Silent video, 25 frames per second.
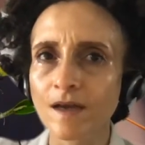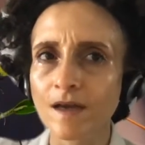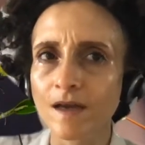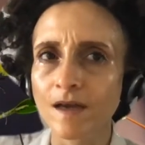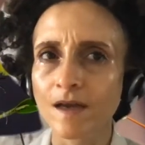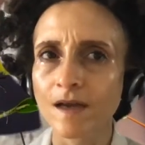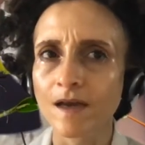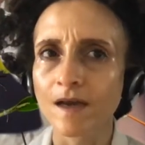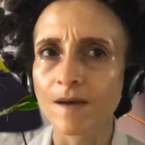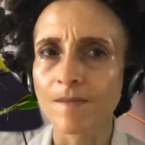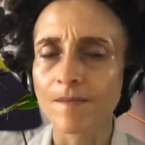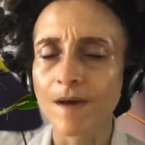
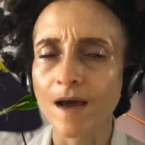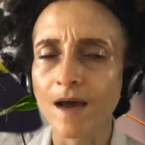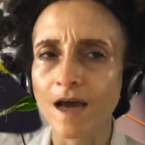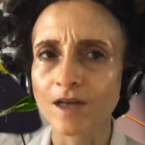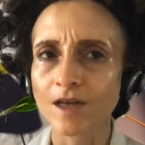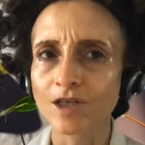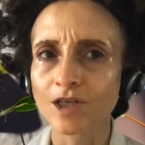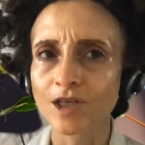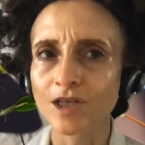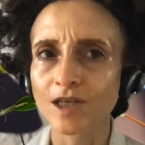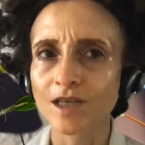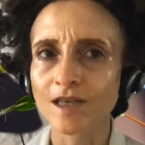
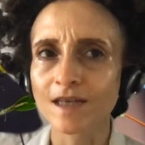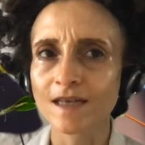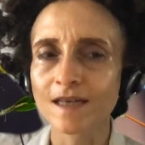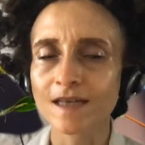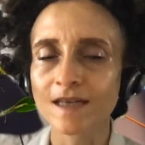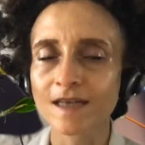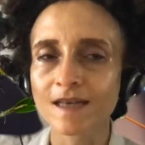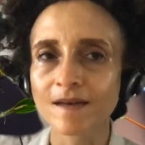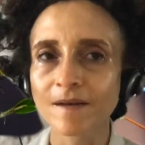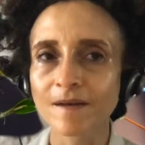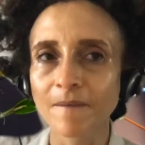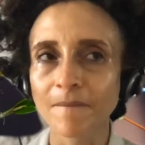
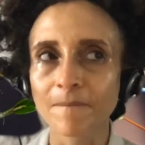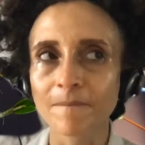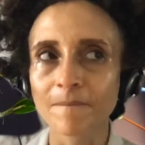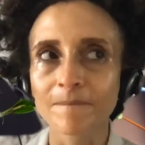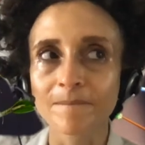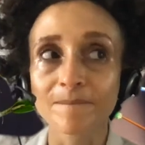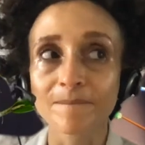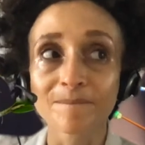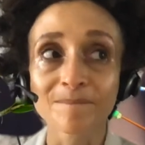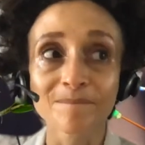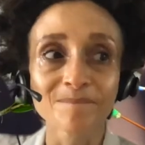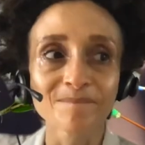imagine
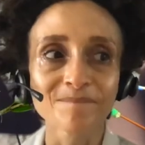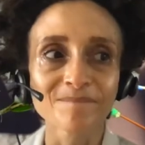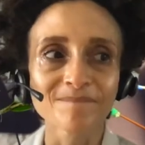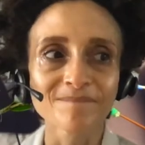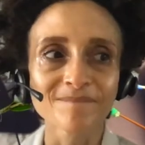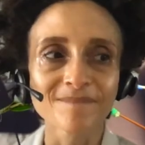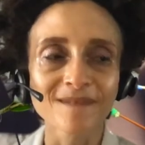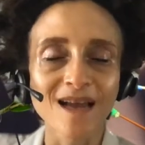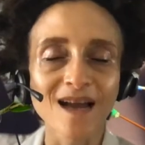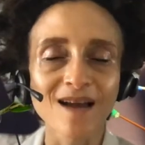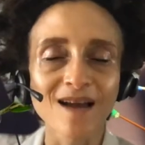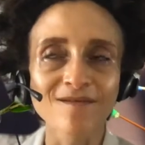
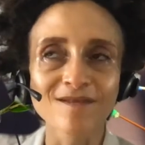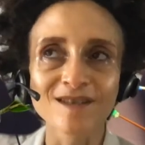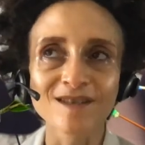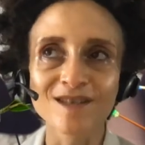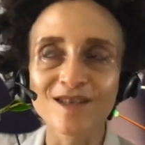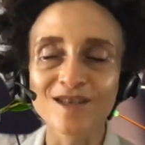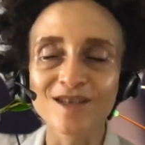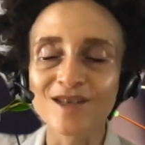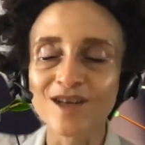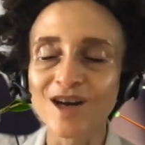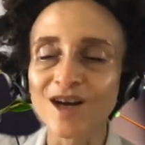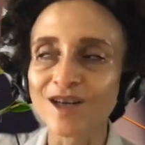having
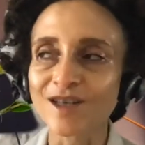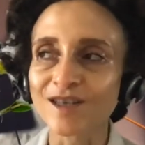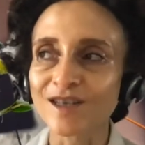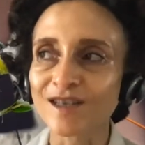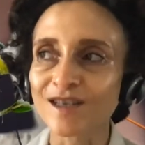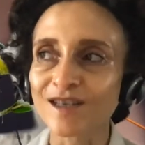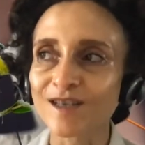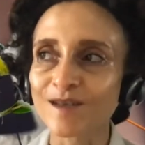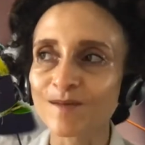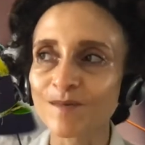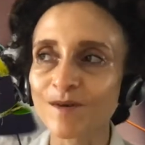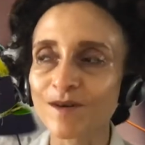to talk to
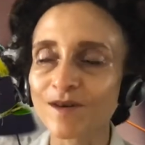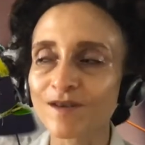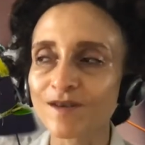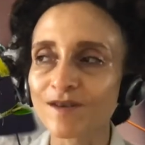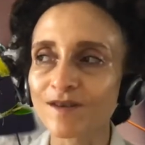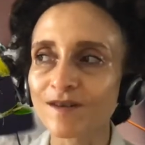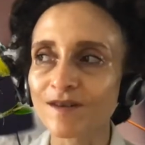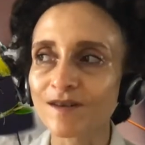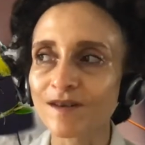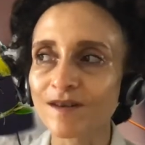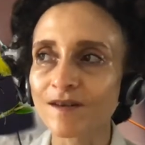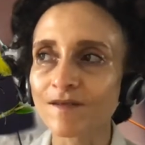this
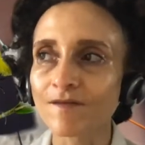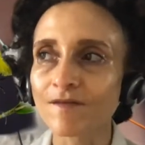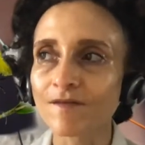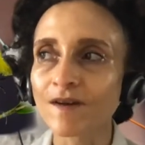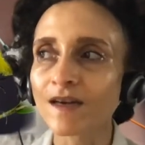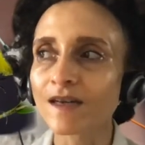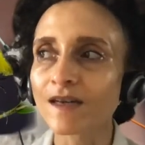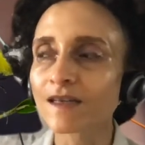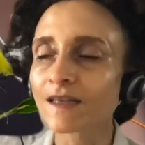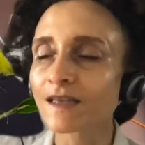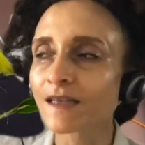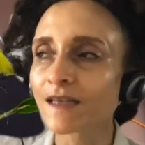person. And
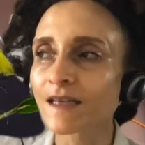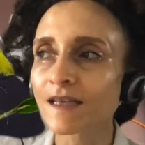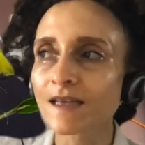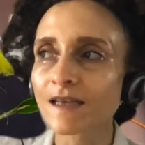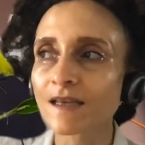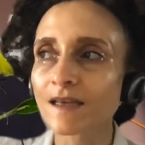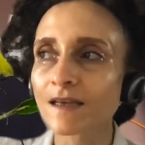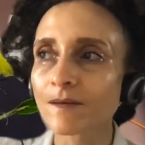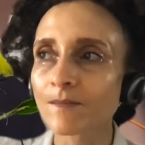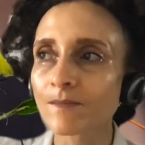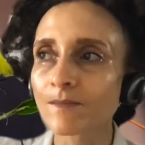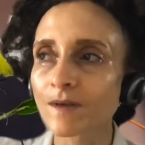
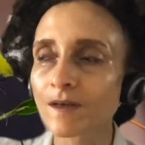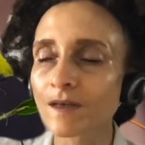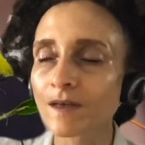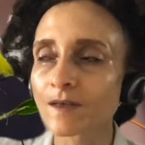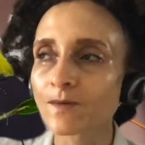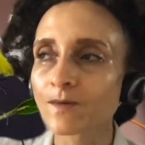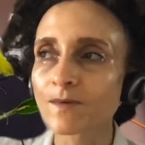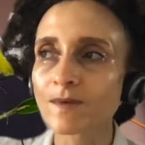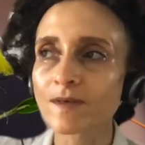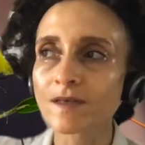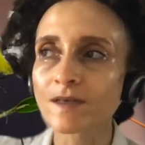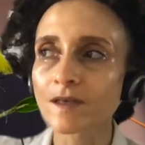finally,
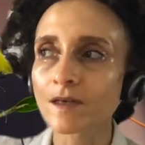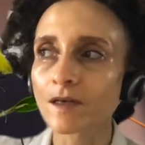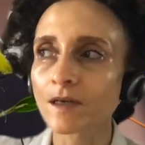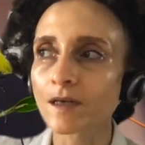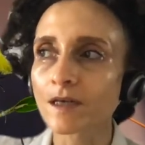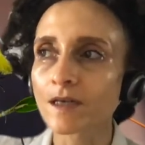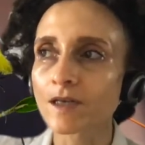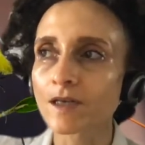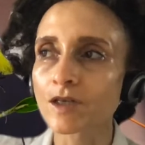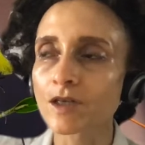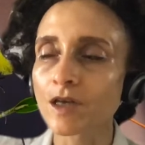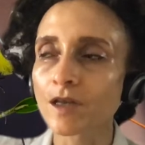because we saw
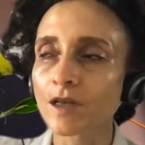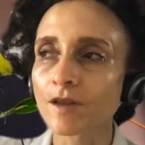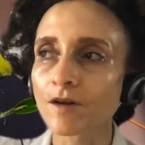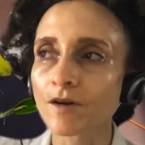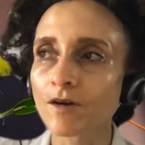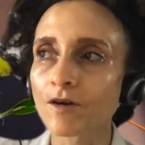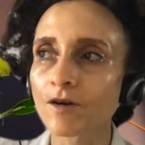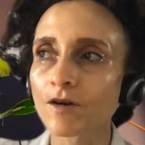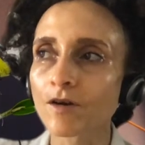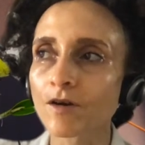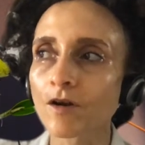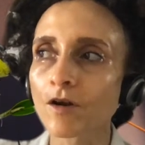each
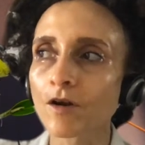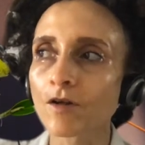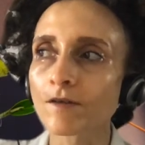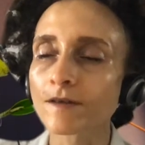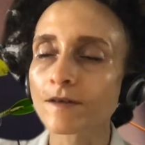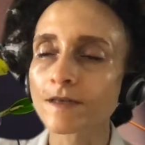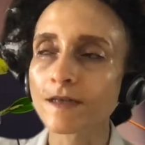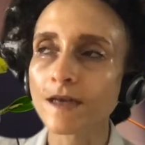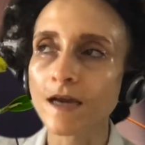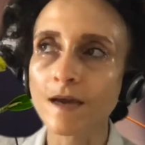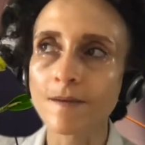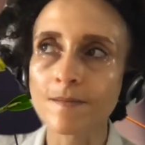other all the
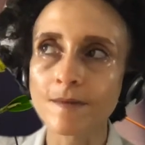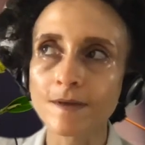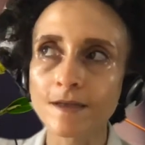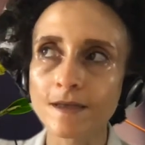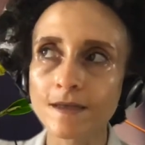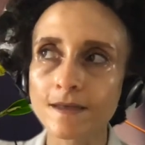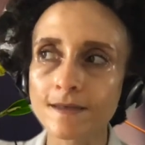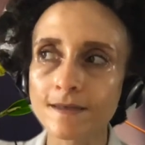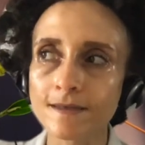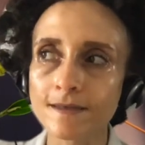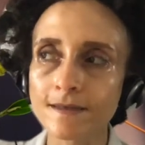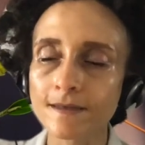time at
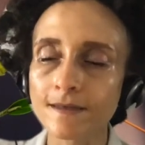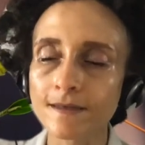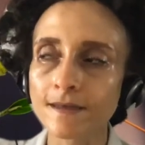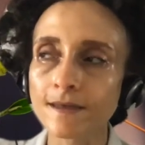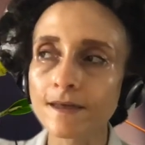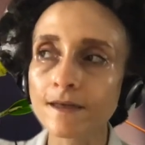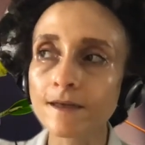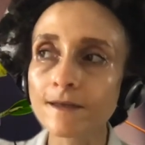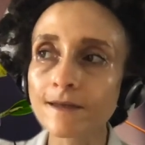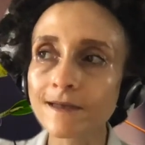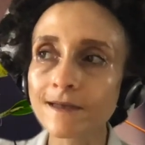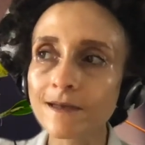this
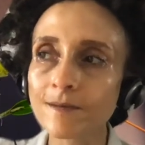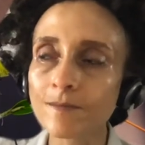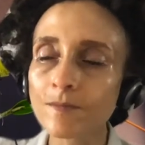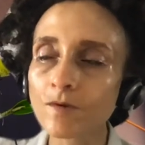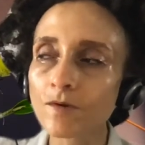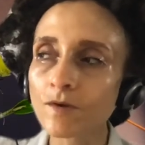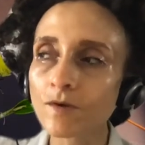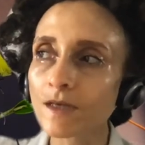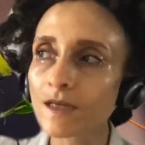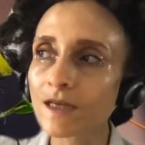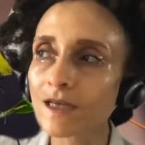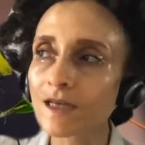little
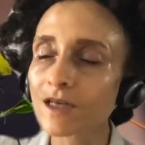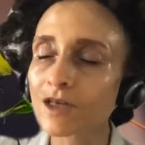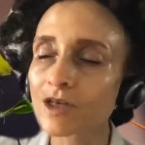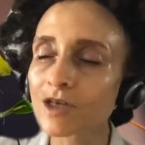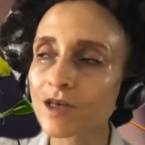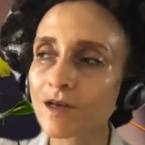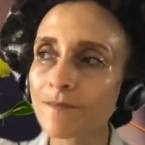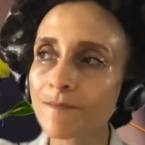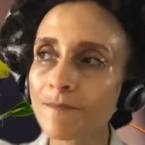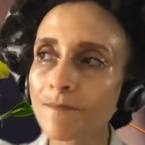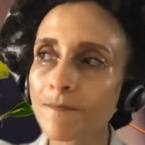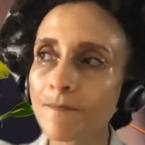community
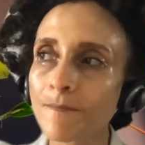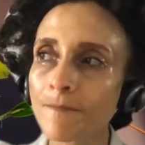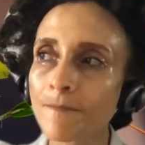gym,